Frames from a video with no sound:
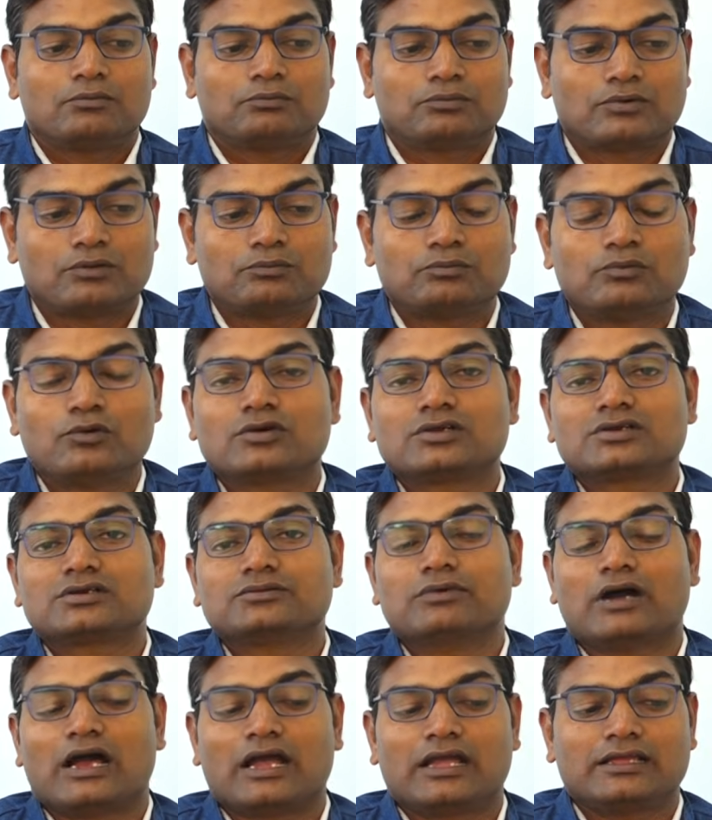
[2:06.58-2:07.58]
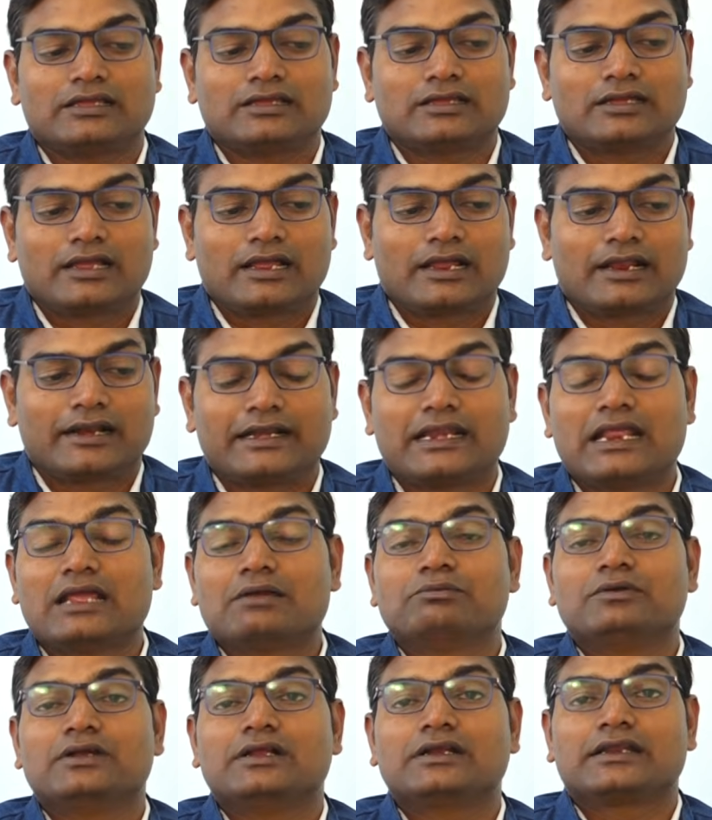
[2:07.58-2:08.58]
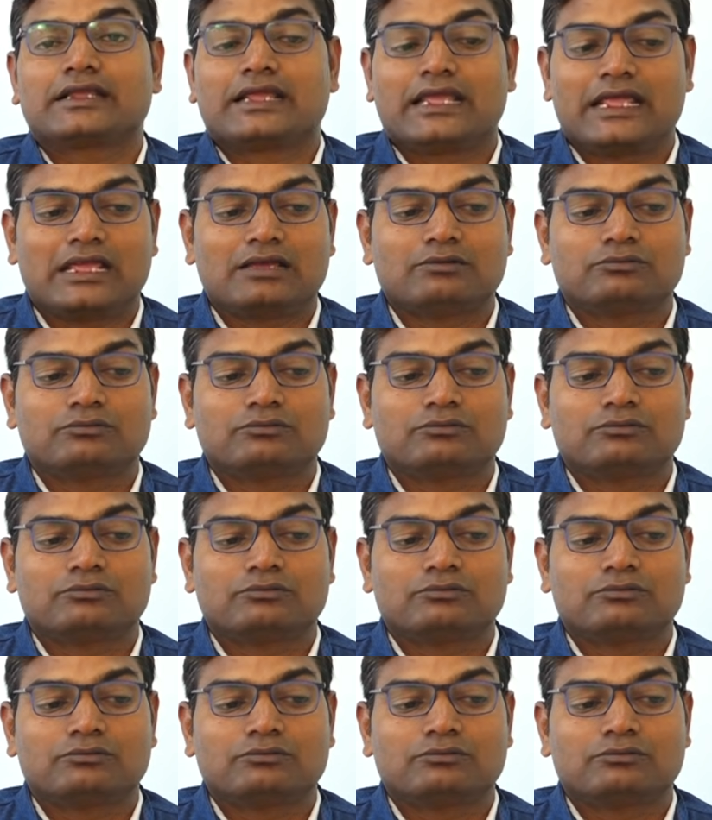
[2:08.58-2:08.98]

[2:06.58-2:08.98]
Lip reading: Proposed by David K.